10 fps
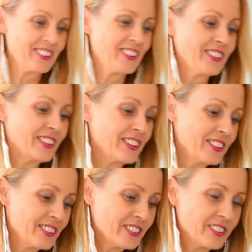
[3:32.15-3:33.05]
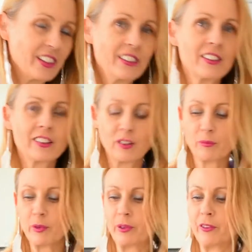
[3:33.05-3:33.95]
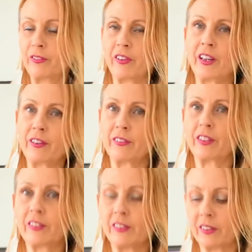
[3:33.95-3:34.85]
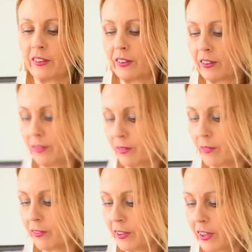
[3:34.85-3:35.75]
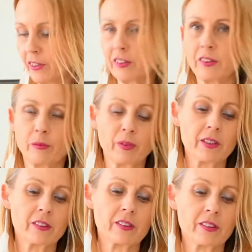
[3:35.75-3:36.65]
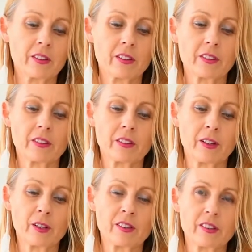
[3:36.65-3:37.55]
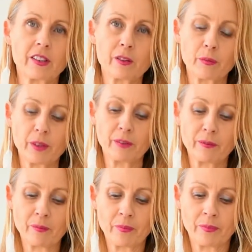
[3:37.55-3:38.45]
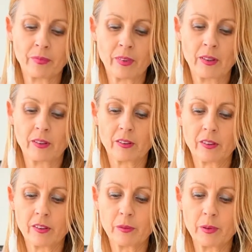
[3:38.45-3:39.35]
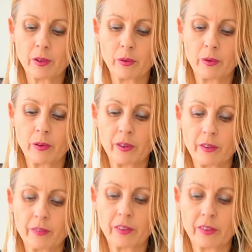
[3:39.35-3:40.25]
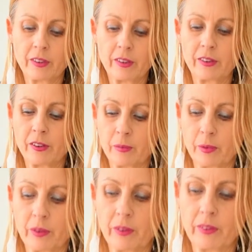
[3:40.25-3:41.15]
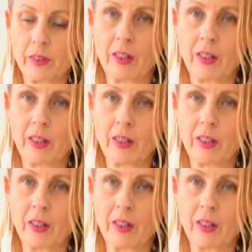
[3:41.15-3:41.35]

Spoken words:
And then to add a little more flavour to the finished mix, I got cinnamon. So I'll just put a quarter of a teaspoon.